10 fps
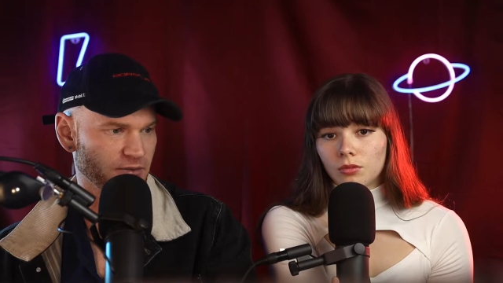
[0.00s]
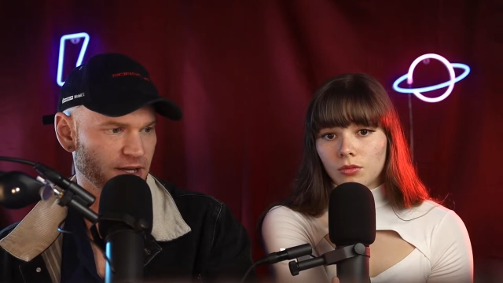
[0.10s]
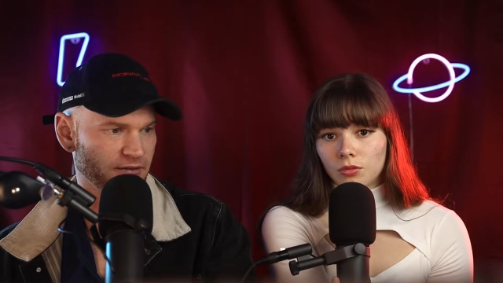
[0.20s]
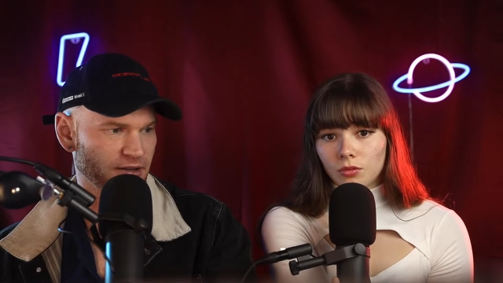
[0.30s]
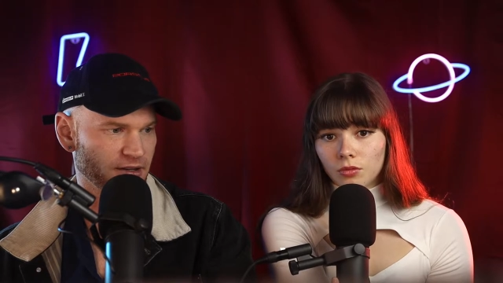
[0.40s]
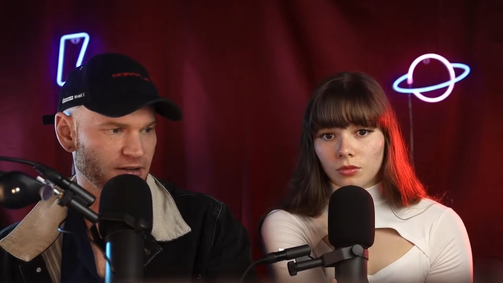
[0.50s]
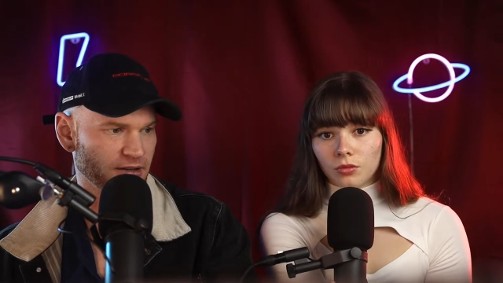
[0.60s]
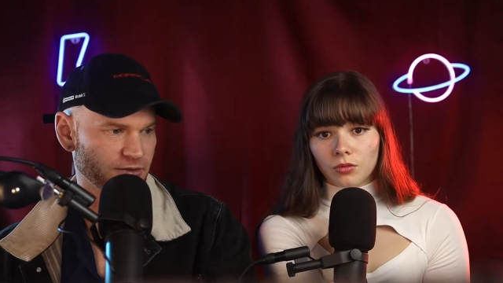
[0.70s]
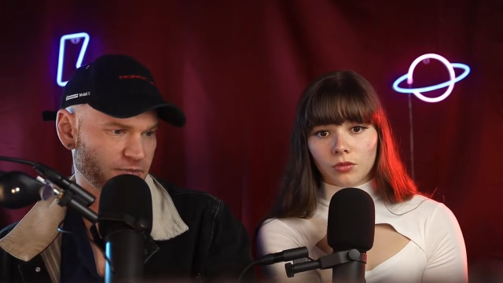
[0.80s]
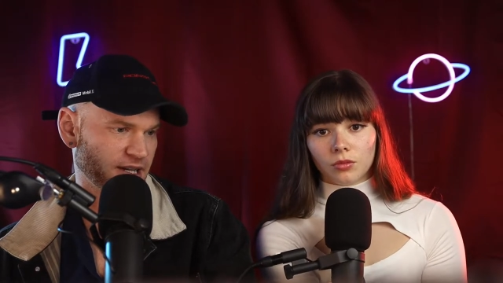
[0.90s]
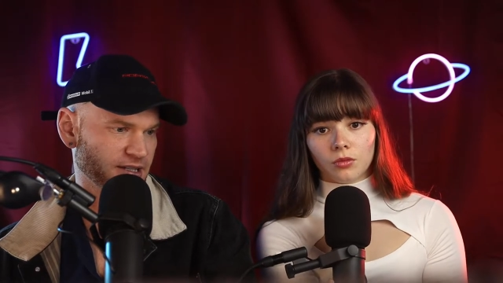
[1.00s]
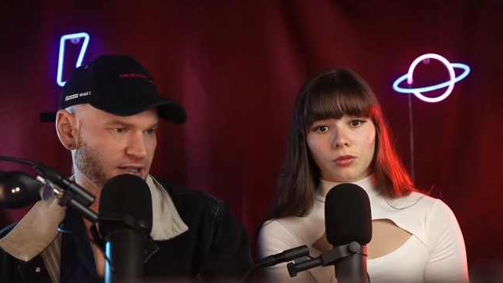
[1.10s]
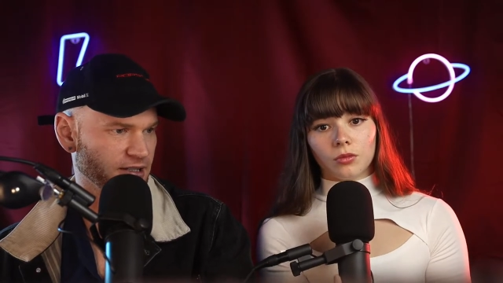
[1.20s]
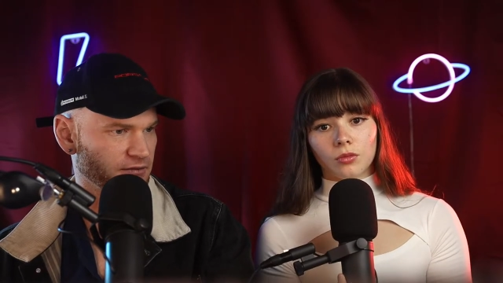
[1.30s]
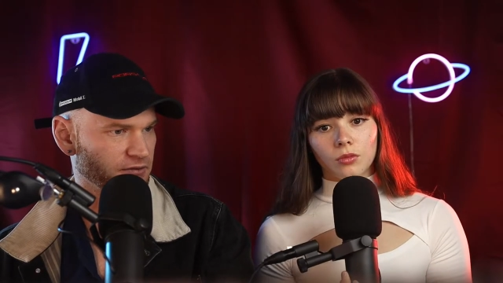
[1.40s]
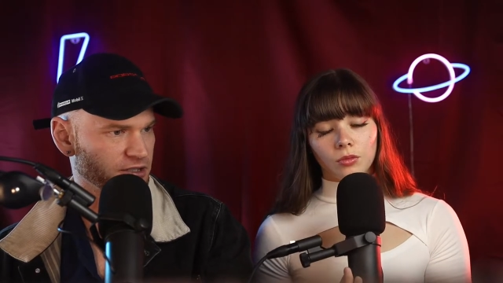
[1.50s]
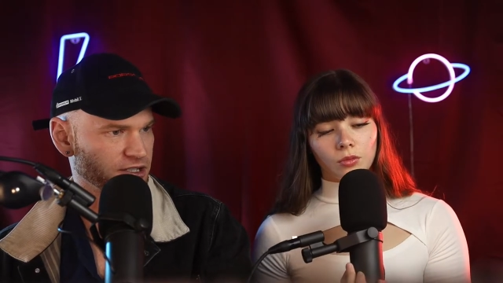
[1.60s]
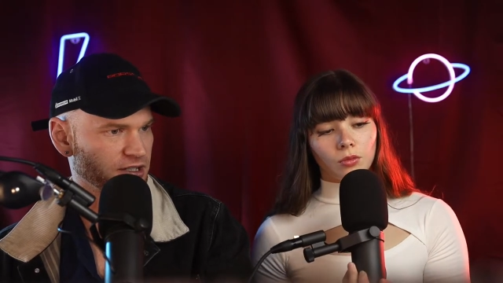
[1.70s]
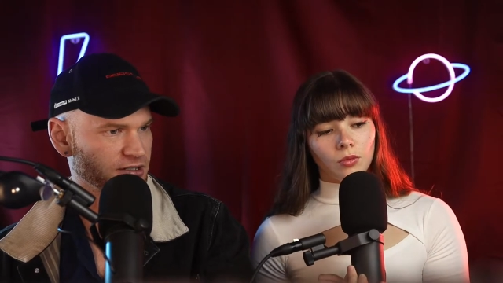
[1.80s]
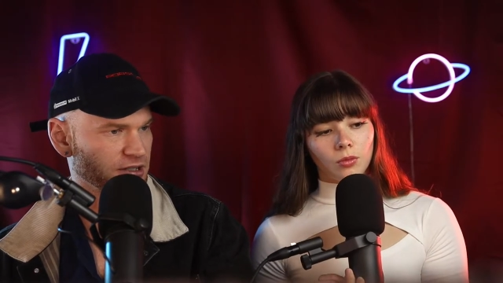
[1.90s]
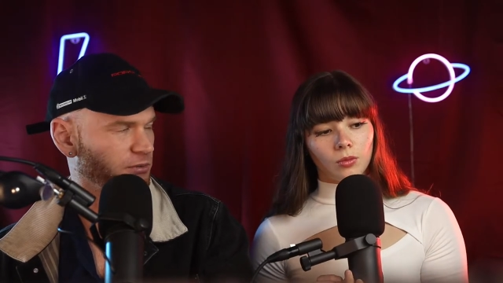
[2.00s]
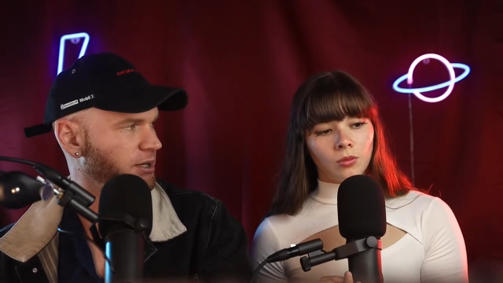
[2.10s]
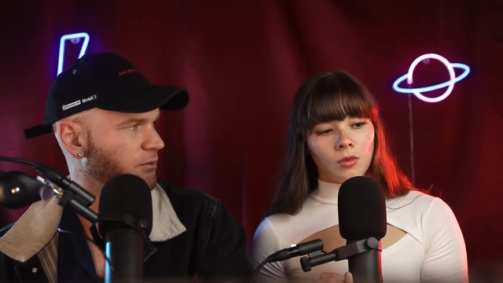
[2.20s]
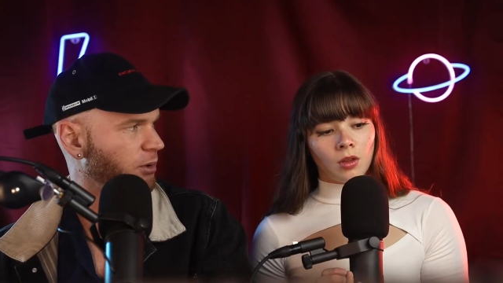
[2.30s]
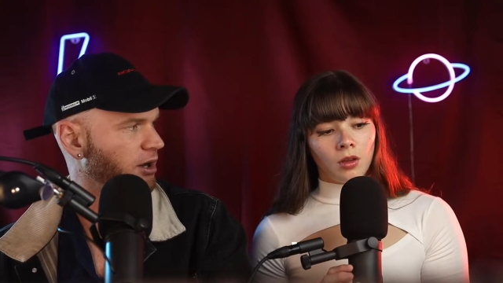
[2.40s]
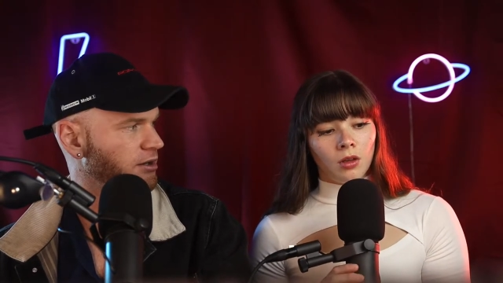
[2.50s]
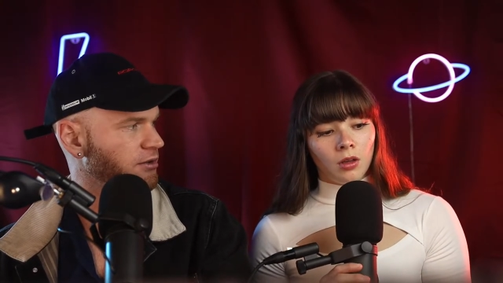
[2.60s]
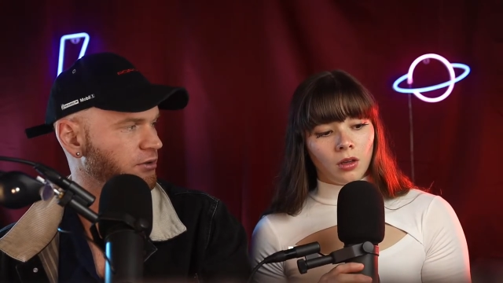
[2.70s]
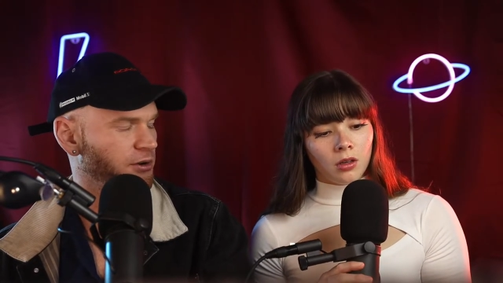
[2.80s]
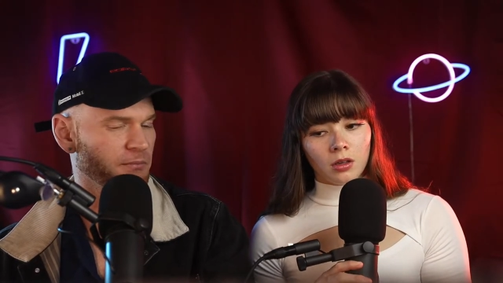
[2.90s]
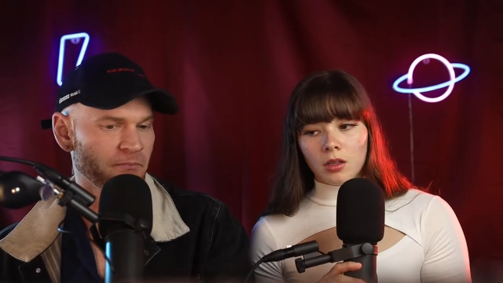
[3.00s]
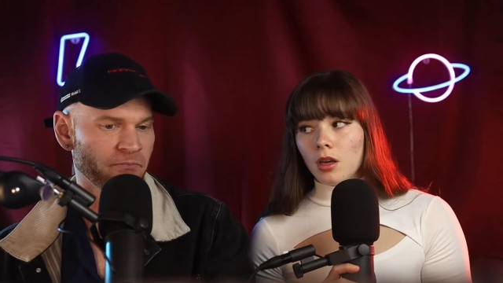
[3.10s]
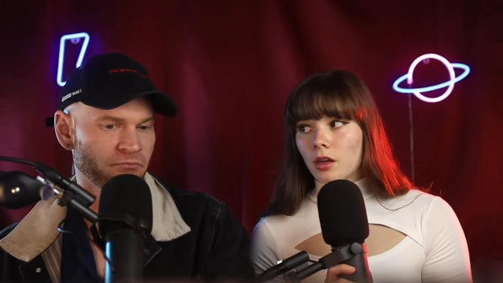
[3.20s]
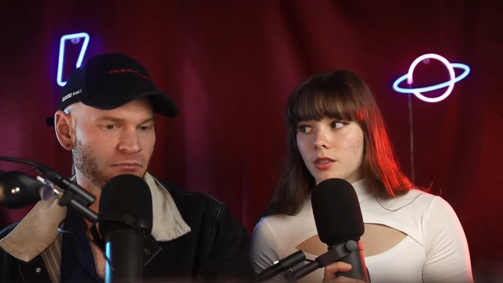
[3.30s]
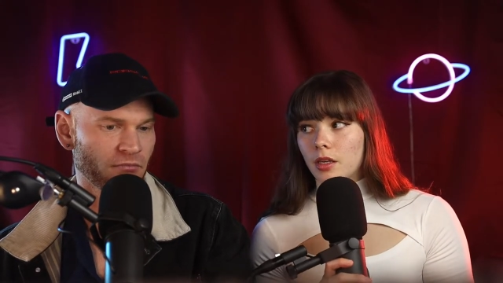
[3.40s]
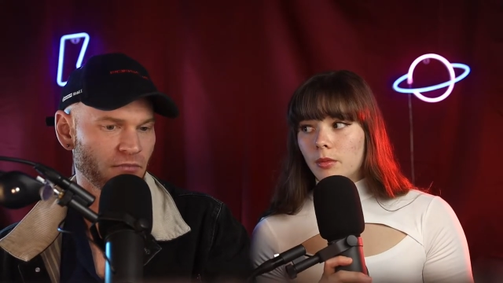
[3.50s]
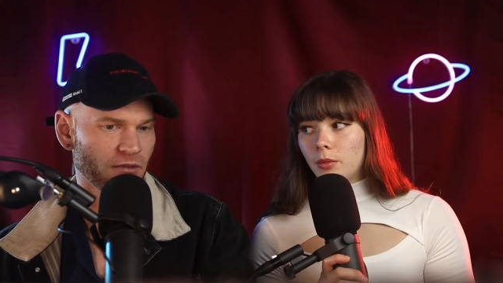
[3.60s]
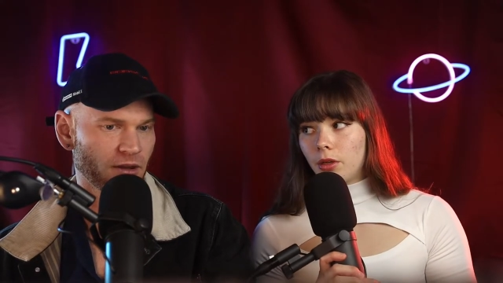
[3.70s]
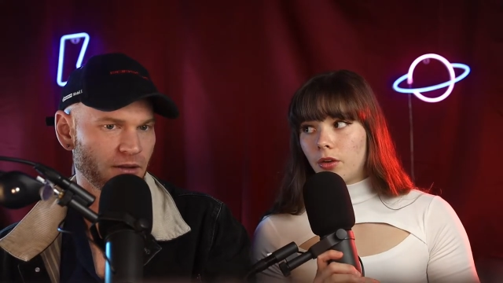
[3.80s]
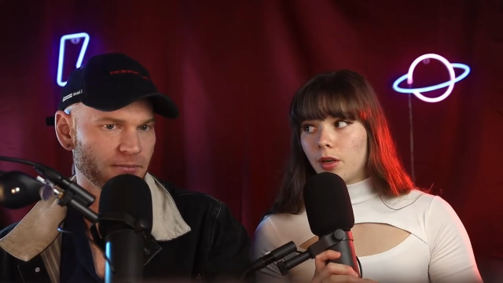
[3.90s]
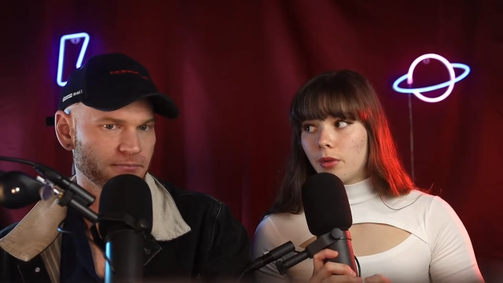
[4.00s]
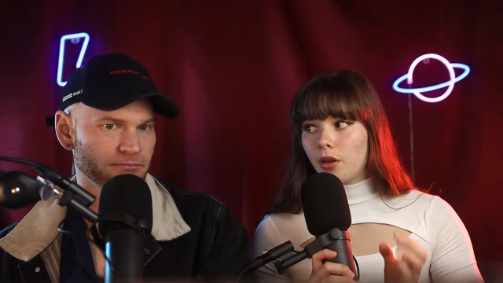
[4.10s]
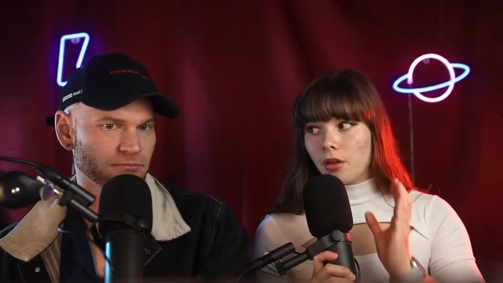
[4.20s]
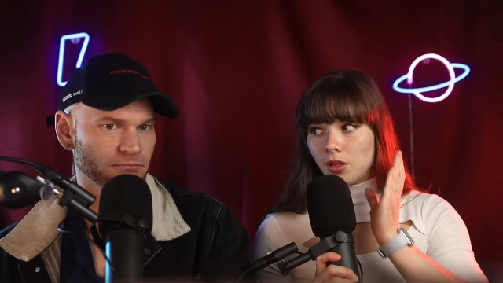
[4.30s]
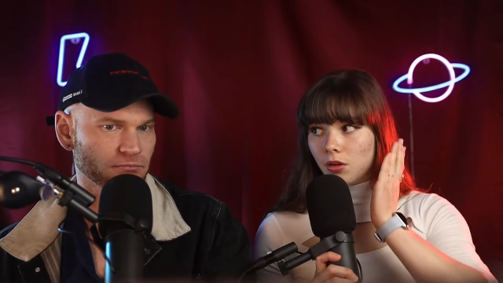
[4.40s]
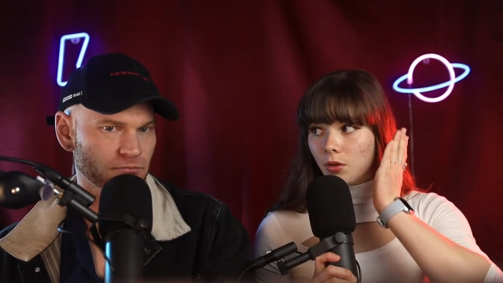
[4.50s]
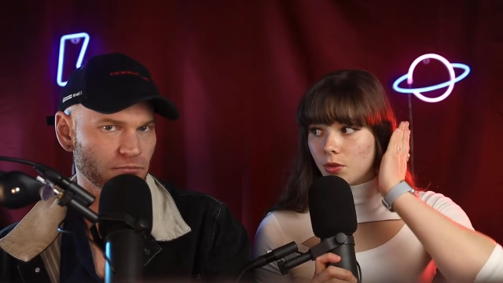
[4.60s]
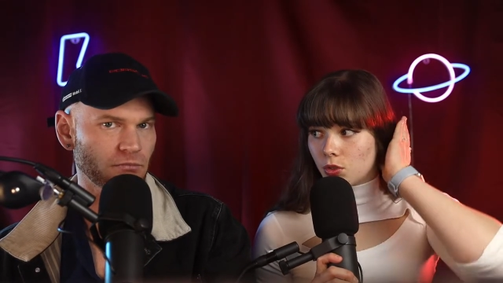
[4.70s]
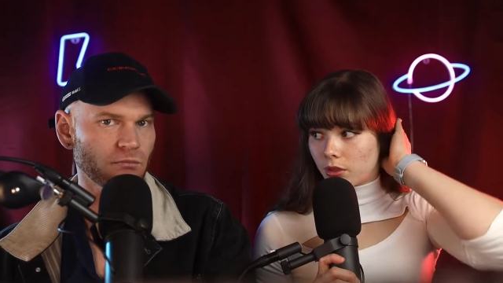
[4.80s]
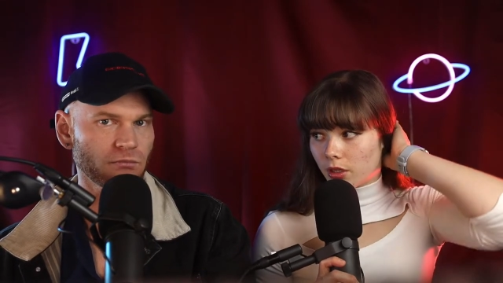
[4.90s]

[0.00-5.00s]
Speaker 1: we ever was basically the first challenge that we worked through.
Speaker 2: Yeah, because it came up incredibly early on. We're talking